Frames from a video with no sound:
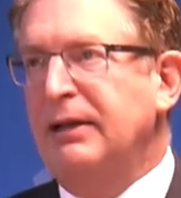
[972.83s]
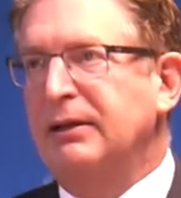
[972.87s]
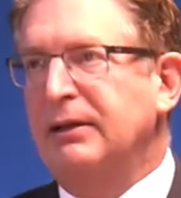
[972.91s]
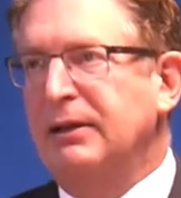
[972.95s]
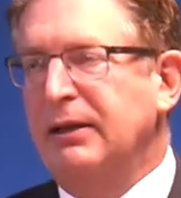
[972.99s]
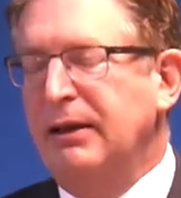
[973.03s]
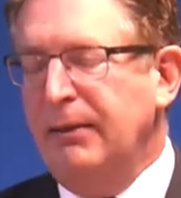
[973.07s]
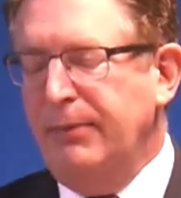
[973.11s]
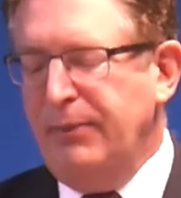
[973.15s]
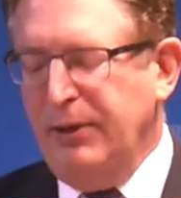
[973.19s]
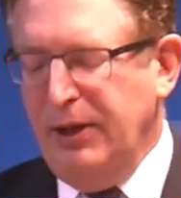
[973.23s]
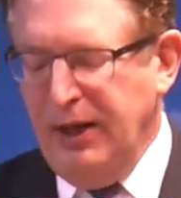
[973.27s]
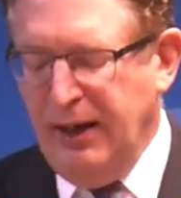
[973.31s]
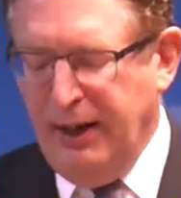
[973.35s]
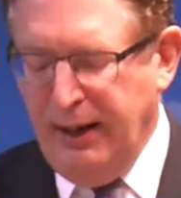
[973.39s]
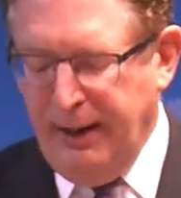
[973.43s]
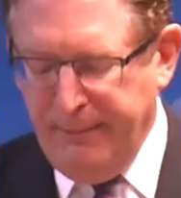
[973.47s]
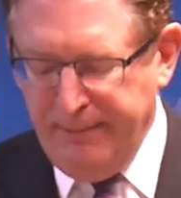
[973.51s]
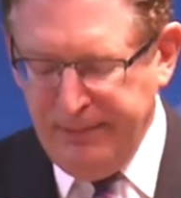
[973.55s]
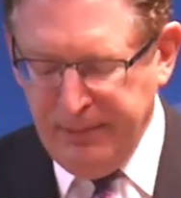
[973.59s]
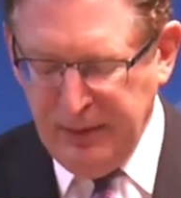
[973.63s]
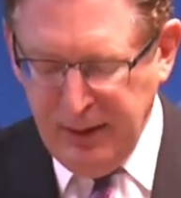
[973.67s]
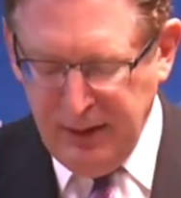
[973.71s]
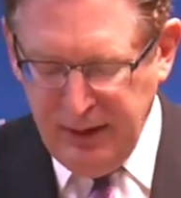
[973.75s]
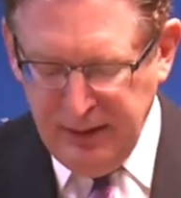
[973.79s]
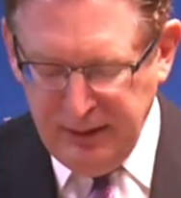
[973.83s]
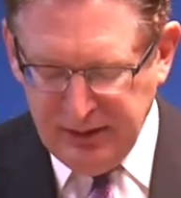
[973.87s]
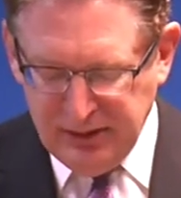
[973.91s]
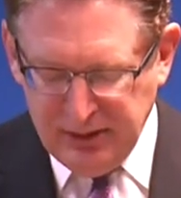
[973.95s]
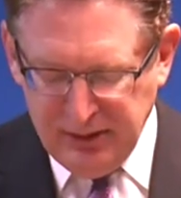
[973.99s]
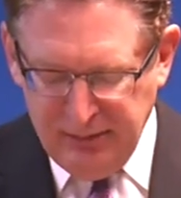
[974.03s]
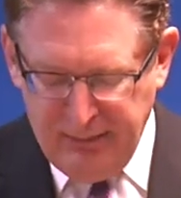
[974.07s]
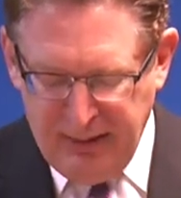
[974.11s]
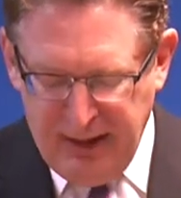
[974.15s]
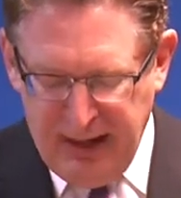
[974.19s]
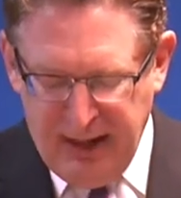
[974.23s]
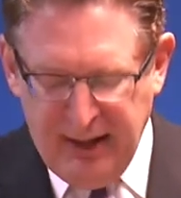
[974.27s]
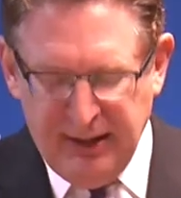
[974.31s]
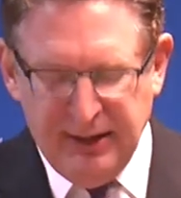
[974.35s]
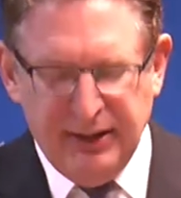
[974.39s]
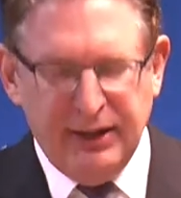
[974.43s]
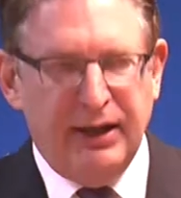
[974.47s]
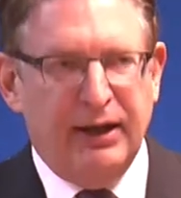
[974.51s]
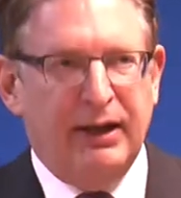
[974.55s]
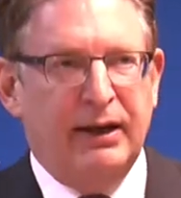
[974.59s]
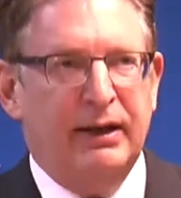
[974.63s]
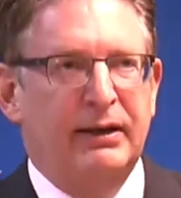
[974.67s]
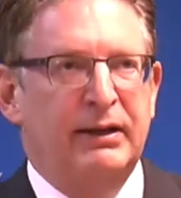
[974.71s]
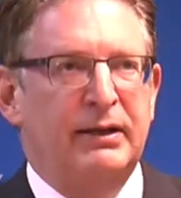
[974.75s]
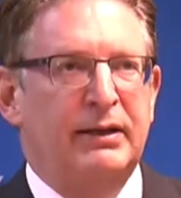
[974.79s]
Libya,
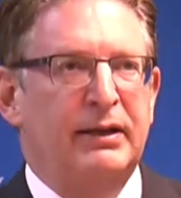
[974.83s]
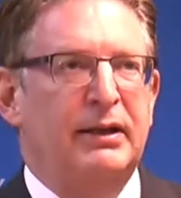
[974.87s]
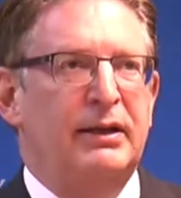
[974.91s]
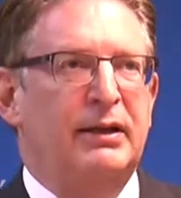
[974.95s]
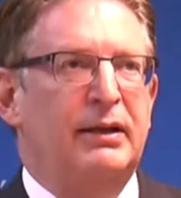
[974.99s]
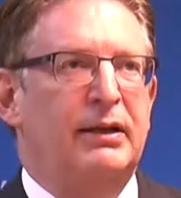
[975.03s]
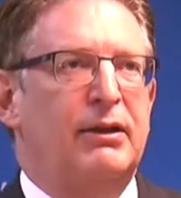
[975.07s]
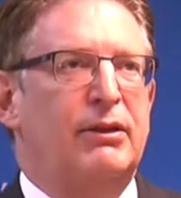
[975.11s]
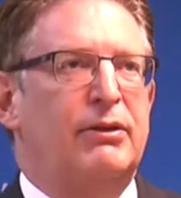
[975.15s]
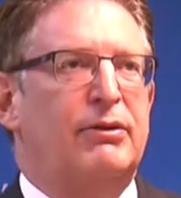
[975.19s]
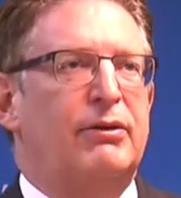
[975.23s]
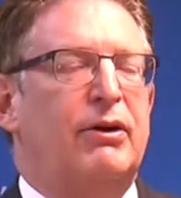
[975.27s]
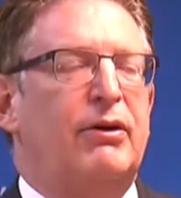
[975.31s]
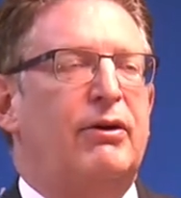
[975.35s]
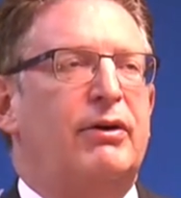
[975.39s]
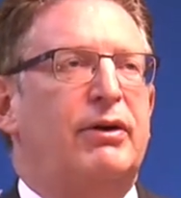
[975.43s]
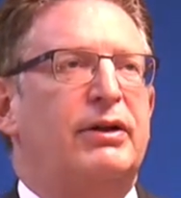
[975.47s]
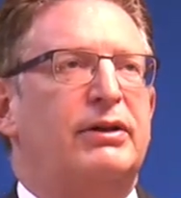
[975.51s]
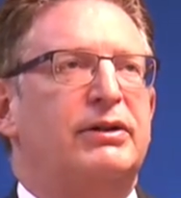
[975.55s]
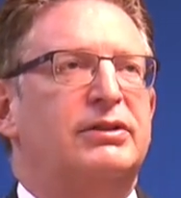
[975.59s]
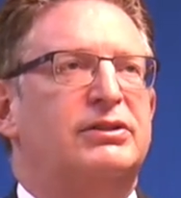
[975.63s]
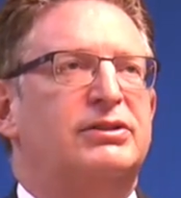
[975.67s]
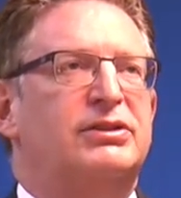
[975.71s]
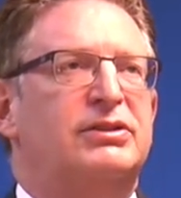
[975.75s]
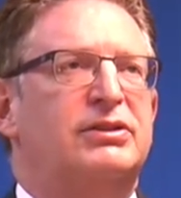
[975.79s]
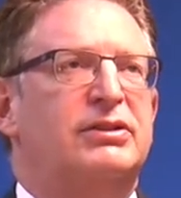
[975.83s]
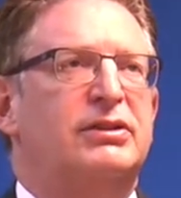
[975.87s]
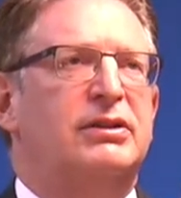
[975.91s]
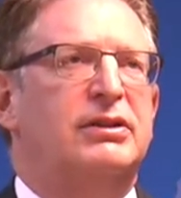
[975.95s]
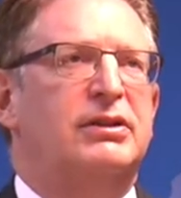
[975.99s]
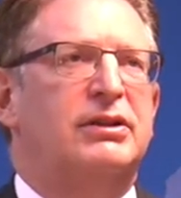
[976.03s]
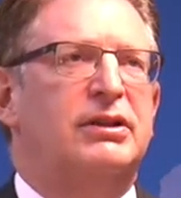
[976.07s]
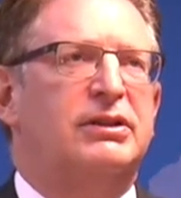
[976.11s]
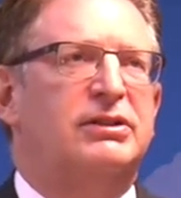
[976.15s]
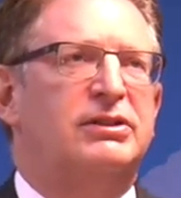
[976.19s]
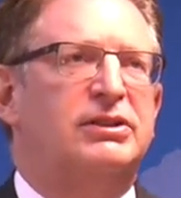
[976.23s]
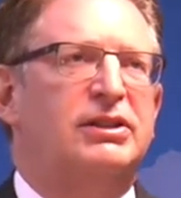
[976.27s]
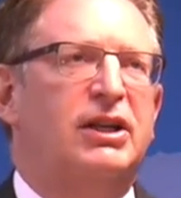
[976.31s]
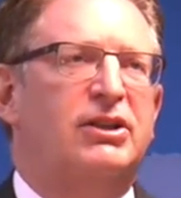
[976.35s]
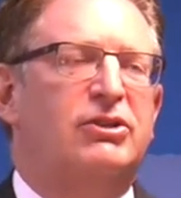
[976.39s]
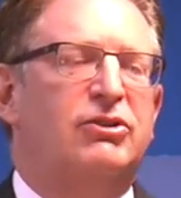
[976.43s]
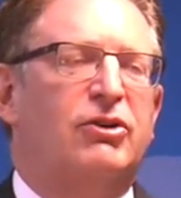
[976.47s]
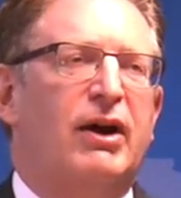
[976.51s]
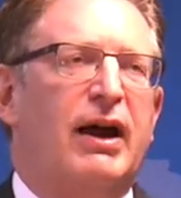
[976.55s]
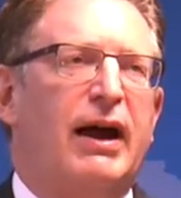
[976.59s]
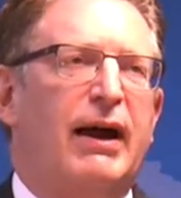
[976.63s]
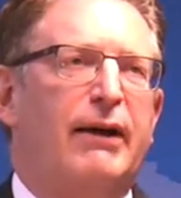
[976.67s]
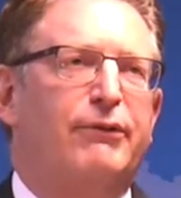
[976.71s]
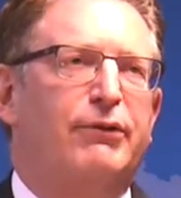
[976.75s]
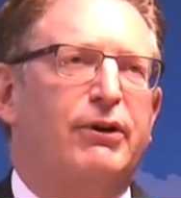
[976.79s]
Somalia, throw in
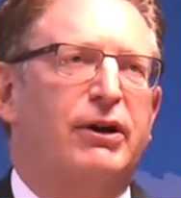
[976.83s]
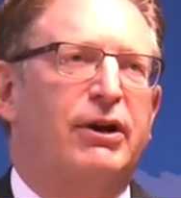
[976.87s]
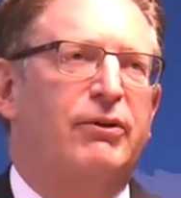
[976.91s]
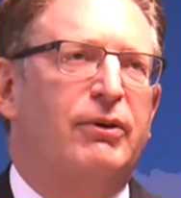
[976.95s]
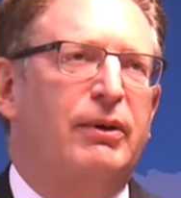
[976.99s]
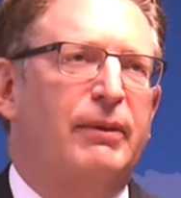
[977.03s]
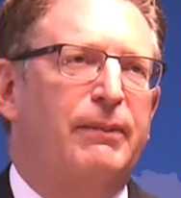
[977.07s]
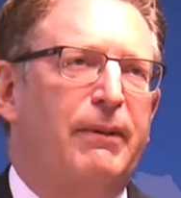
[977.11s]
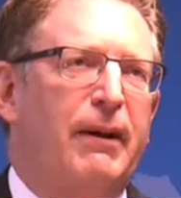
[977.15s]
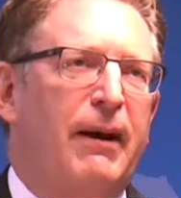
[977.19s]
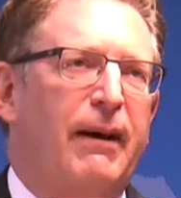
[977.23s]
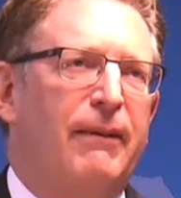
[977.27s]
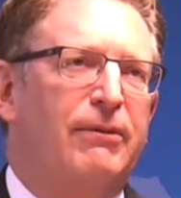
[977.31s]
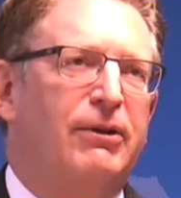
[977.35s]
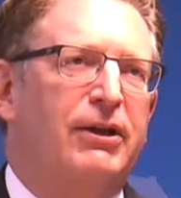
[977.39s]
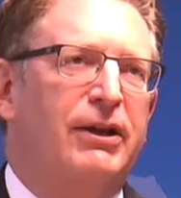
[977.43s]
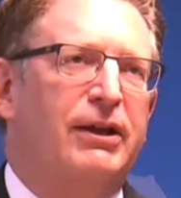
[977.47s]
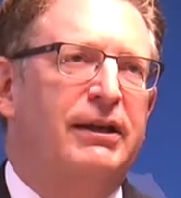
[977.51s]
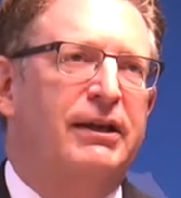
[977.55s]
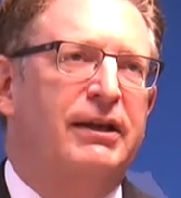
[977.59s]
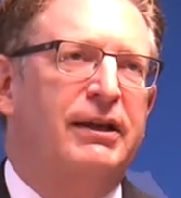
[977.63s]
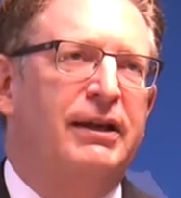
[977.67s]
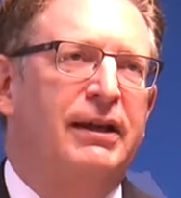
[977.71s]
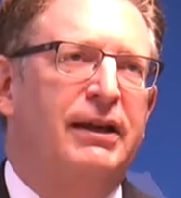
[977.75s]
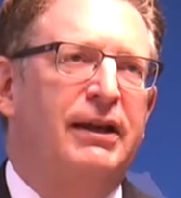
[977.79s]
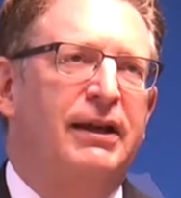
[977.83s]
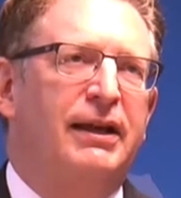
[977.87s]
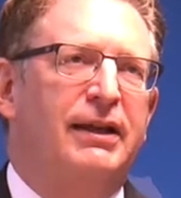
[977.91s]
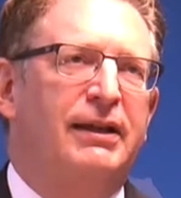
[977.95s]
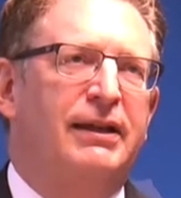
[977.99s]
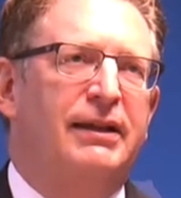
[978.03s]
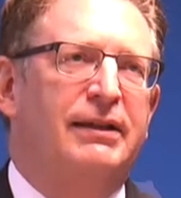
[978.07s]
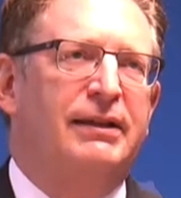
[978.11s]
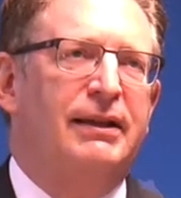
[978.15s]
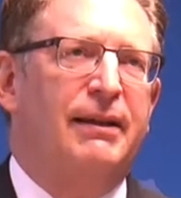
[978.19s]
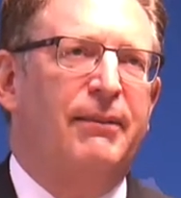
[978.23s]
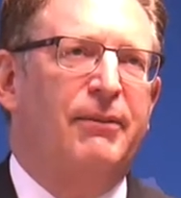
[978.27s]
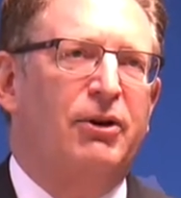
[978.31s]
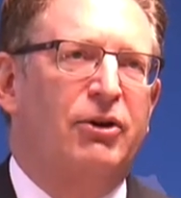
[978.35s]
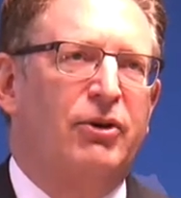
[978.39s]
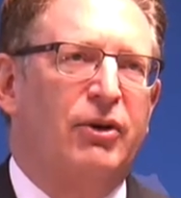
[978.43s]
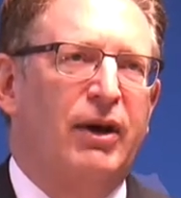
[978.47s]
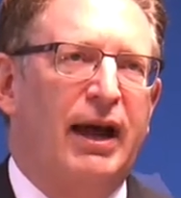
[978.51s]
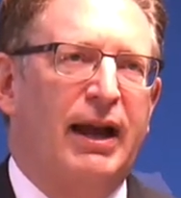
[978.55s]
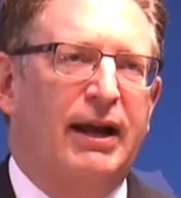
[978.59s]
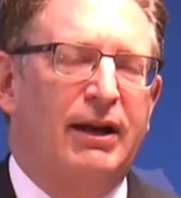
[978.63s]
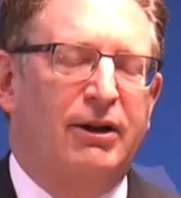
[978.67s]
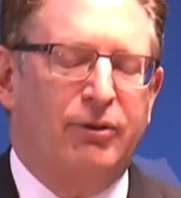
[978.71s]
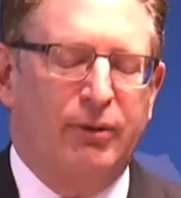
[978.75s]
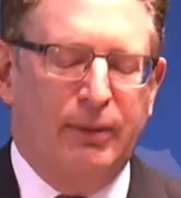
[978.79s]
Central African Republic, and the
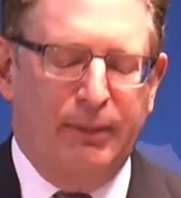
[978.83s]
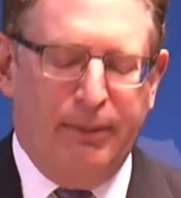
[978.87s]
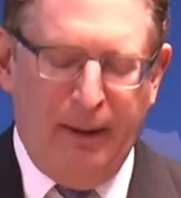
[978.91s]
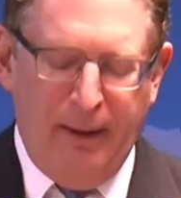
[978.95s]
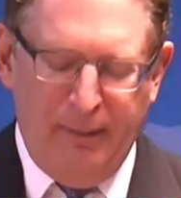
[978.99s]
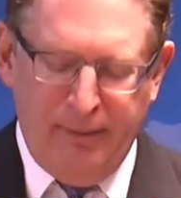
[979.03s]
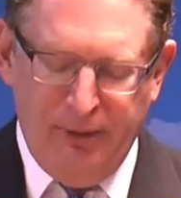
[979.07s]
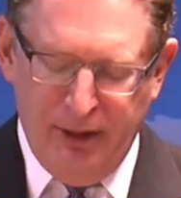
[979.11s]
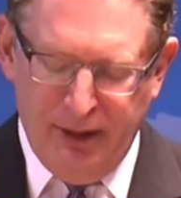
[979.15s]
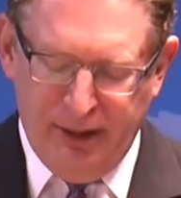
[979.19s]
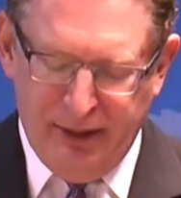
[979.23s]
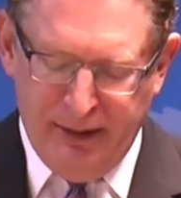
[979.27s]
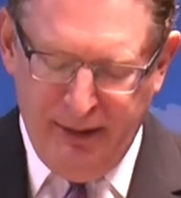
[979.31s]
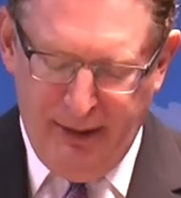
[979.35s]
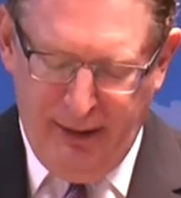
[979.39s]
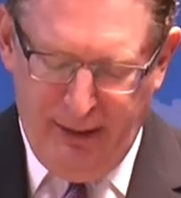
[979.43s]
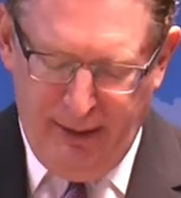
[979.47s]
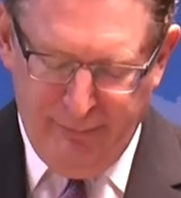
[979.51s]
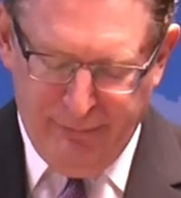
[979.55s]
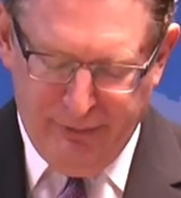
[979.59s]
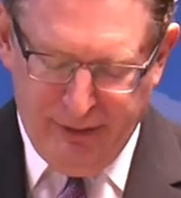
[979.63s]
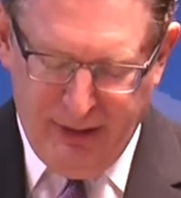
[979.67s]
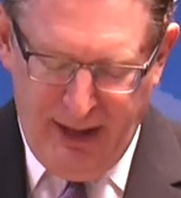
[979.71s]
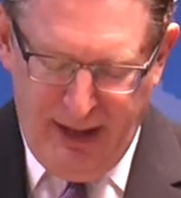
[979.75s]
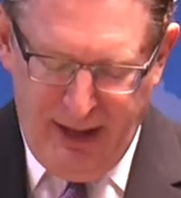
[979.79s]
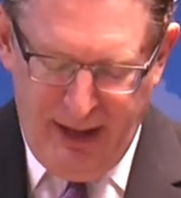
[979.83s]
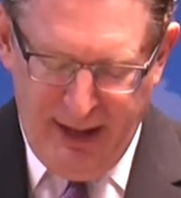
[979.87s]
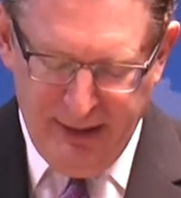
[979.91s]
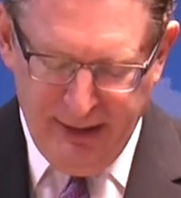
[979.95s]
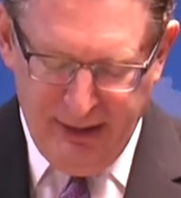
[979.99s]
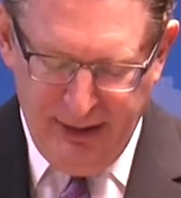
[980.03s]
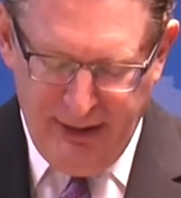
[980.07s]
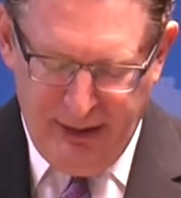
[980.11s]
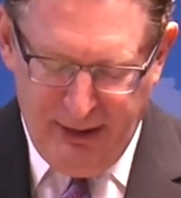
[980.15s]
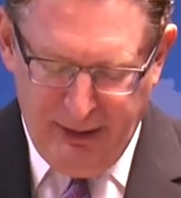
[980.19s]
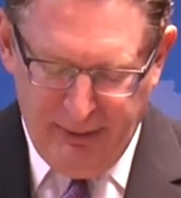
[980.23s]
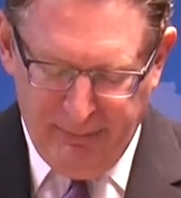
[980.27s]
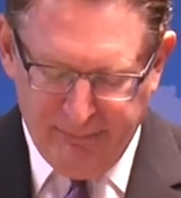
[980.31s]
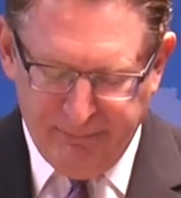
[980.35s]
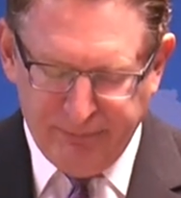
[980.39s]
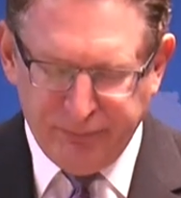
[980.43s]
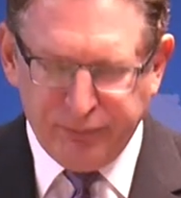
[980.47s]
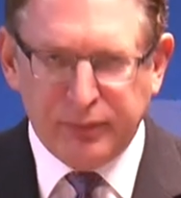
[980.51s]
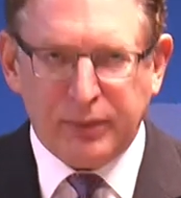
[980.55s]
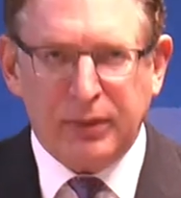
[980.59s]
Democratic Republic of Congo.